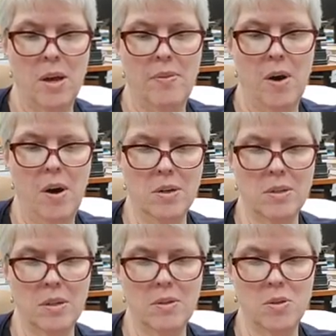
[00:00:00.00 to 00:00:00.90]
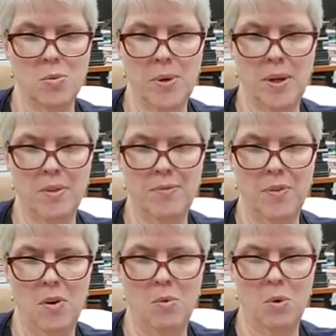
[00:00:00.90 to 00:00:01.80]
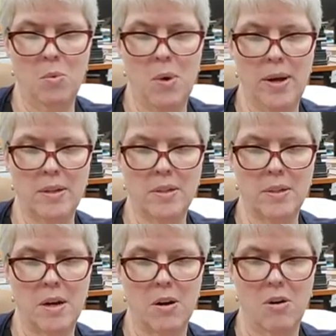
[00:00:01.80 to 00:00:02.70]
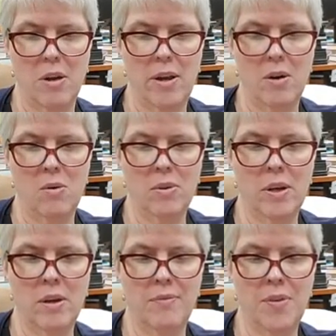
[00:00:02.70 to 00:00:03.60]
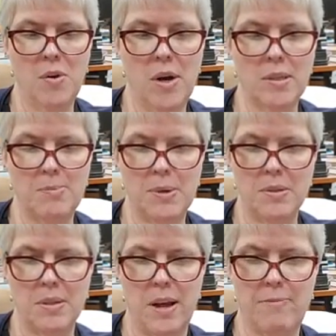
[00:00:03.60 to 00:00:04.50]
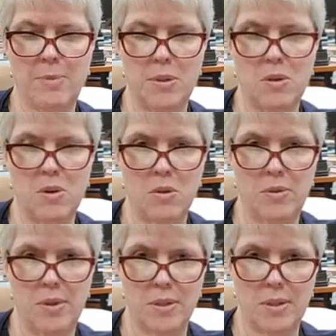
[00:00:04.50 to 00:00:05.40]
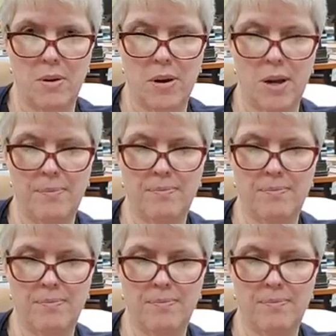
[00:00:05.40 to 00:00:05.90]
The halls on the 20th floor were white and sterile, and only a few hospital staff patrolled this area.